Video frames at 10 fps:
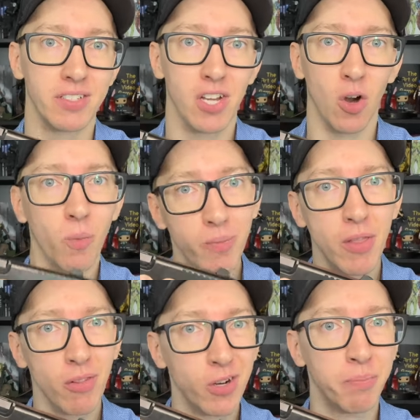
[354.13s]
So
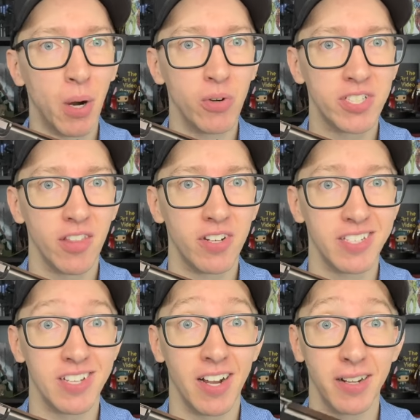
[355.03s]
another little bonus to the
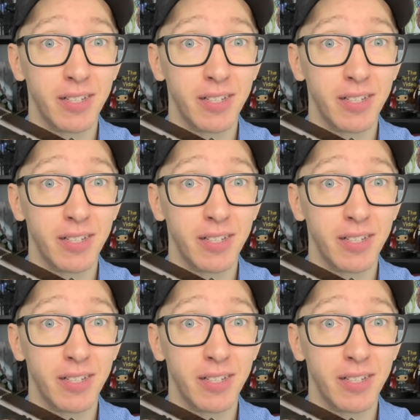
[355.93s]
design.